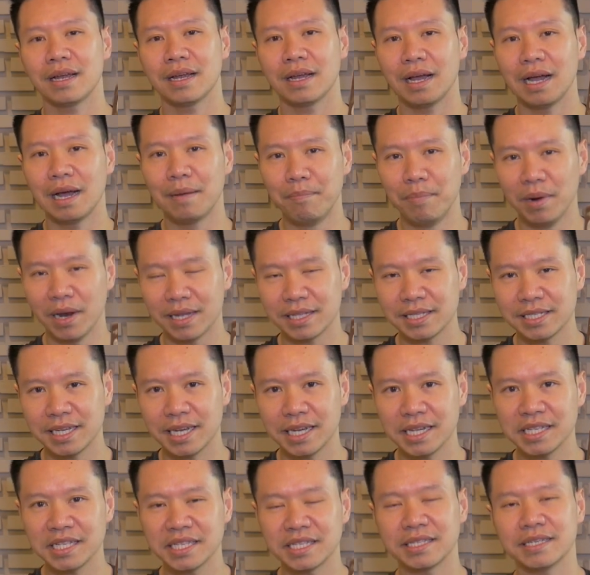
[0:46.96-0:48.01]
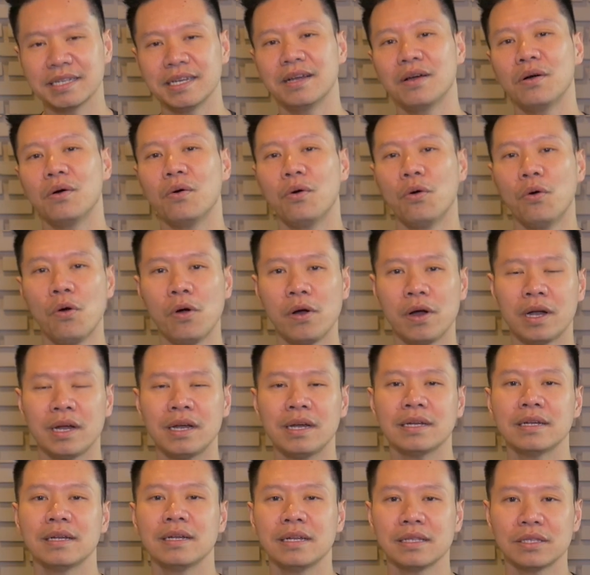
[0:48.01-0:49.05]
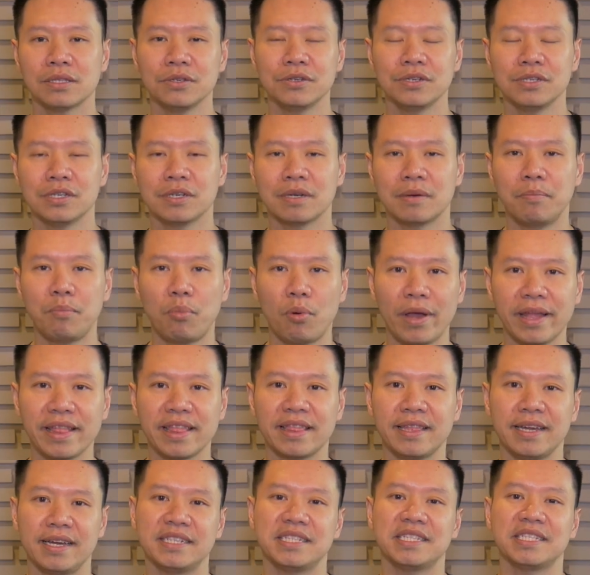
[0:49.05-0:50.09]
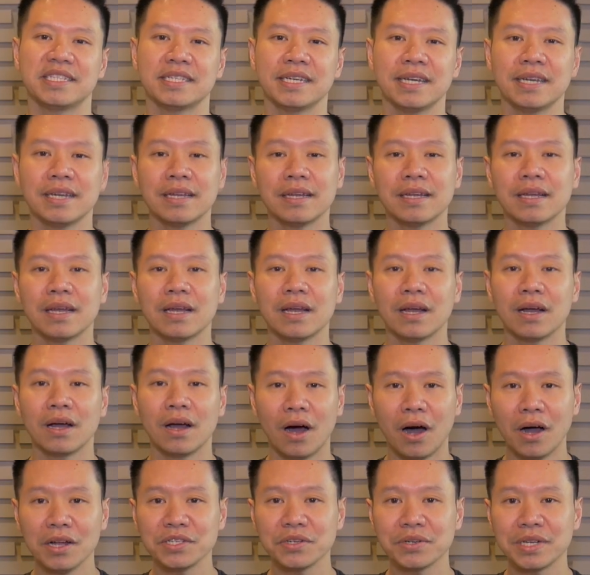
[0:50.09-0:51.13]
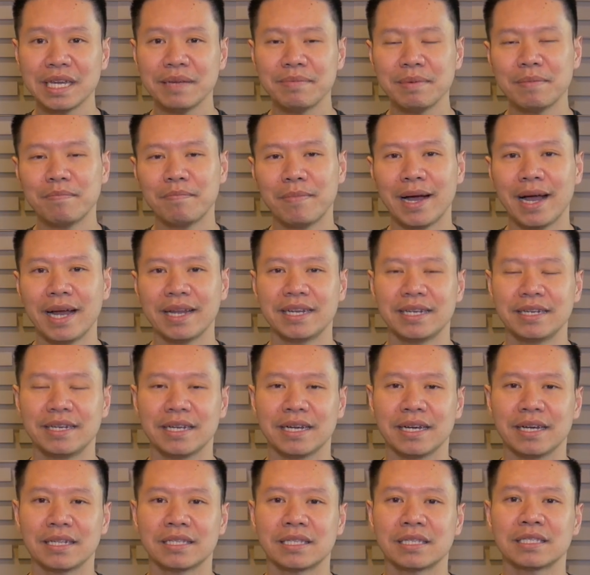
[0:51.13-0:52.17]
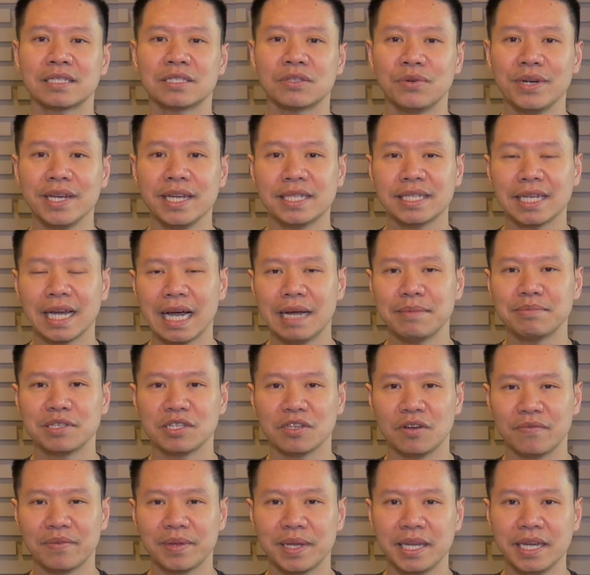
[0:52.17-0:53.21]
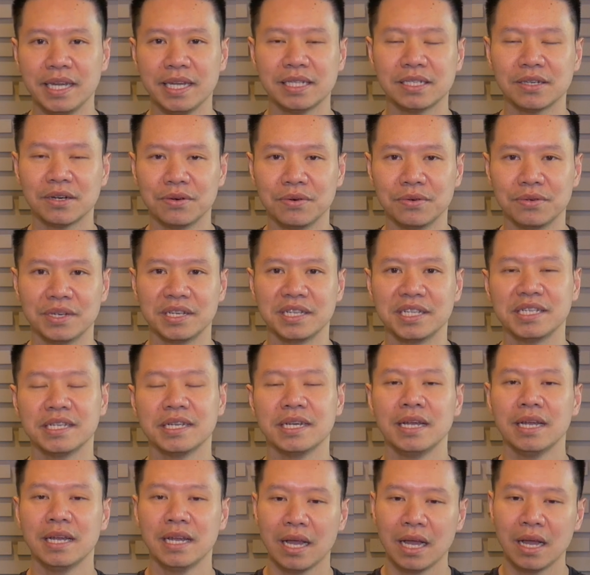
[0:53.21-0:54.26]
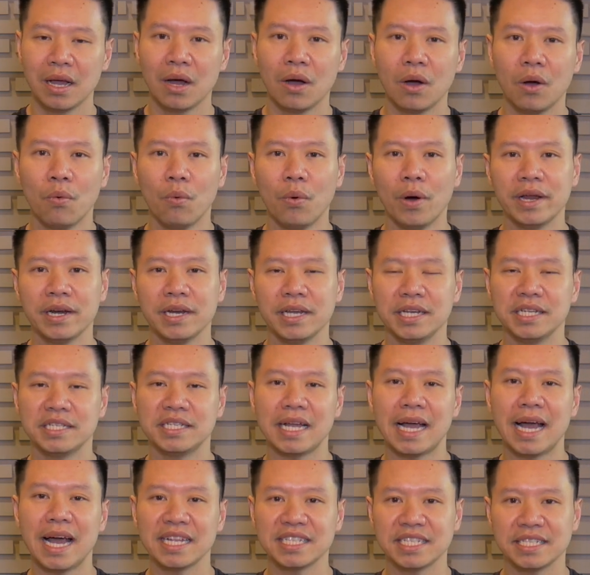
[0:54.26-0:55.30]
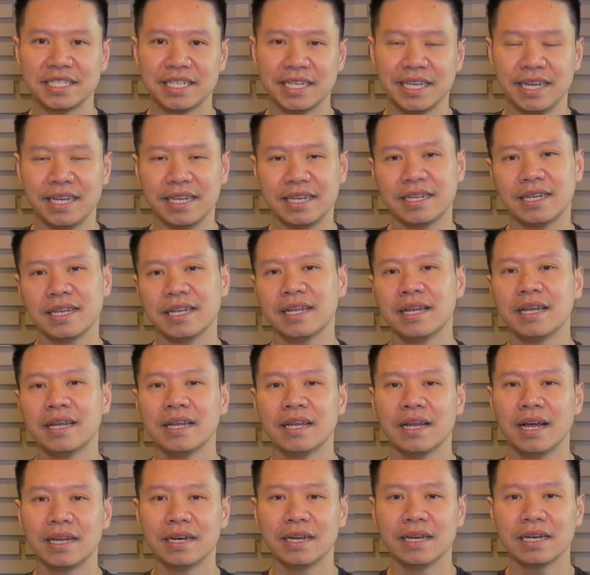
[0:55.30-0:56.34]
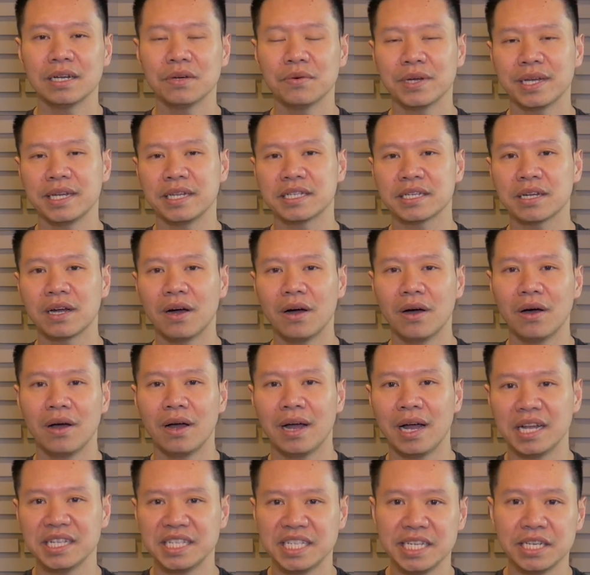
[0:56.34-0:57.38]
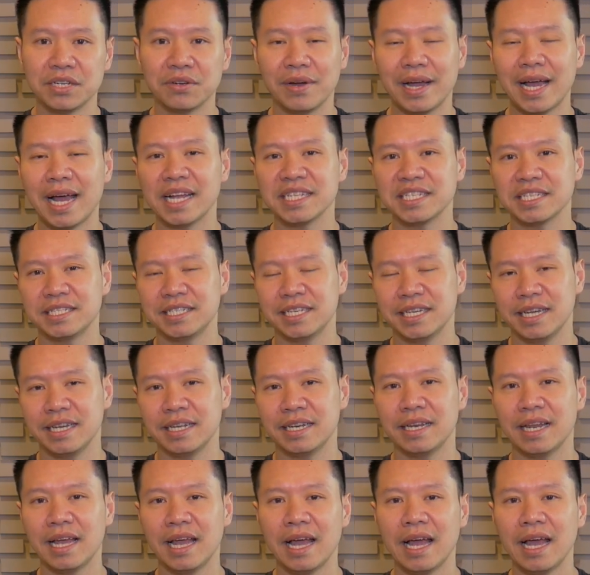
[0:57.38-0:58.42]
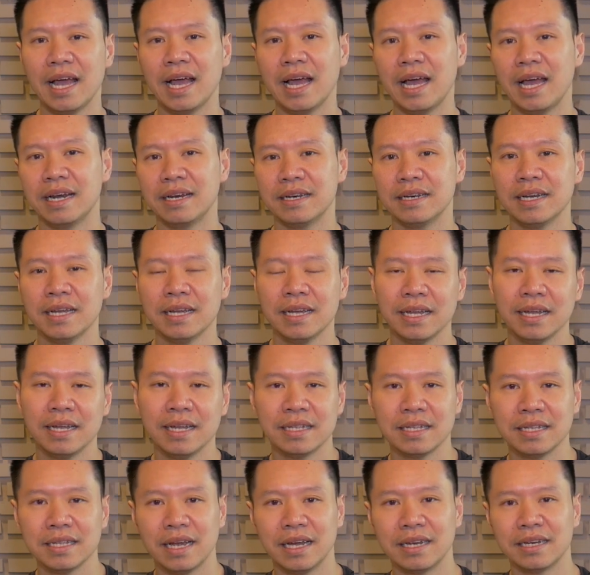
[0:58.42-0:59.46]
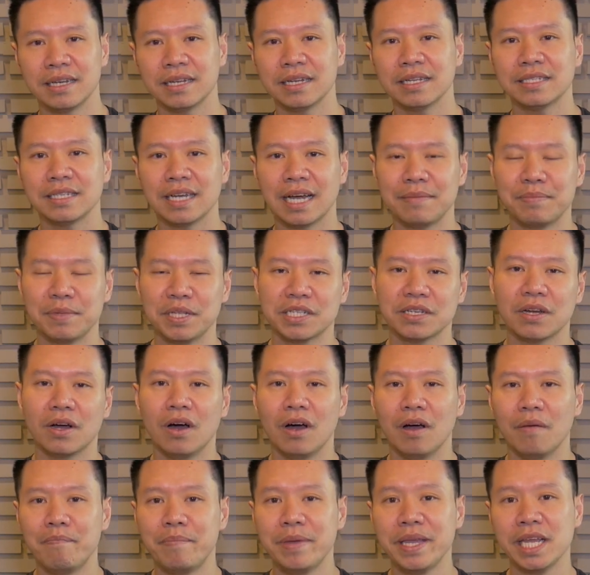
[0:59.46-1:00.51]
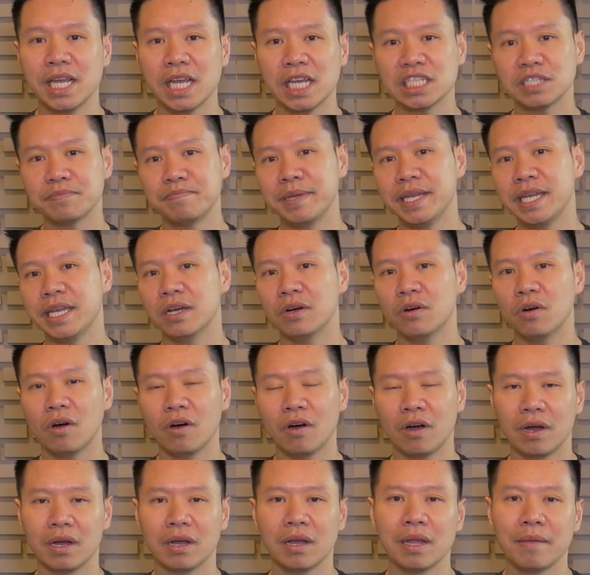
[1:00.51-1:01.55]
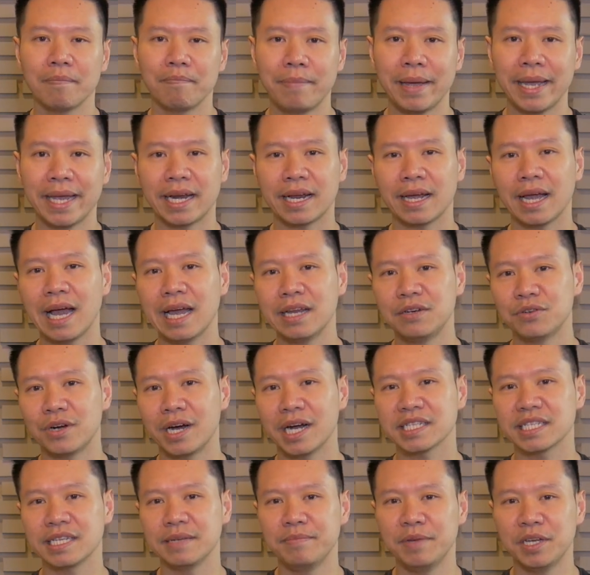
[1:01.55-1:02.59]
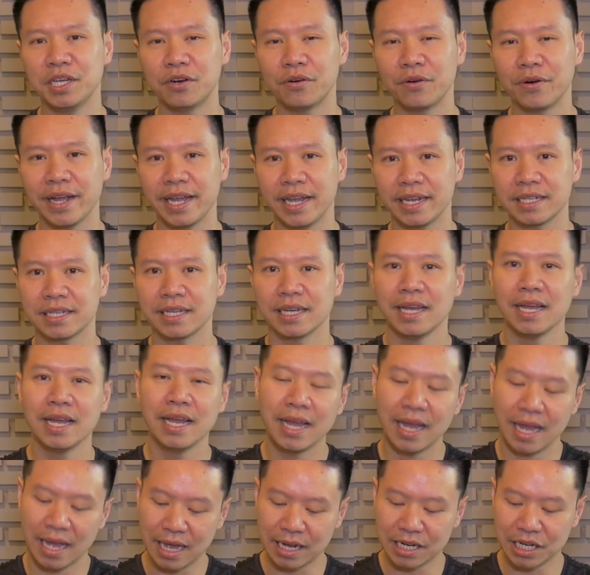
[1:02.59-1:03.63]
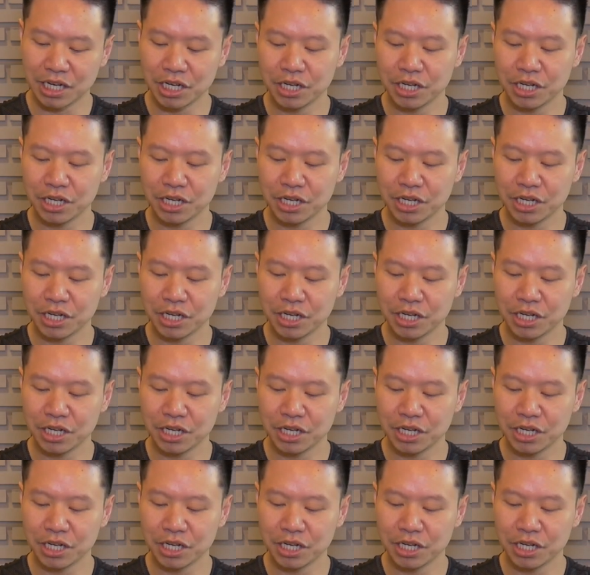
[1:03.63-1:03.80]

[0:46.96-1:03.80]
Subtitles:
a blood test, or through your breath test. Also keep in mind that there are 3 types of ketones. One is acetate, another is called acetoacetate, and another type is called BHB or beta hydroxybutyrate. And the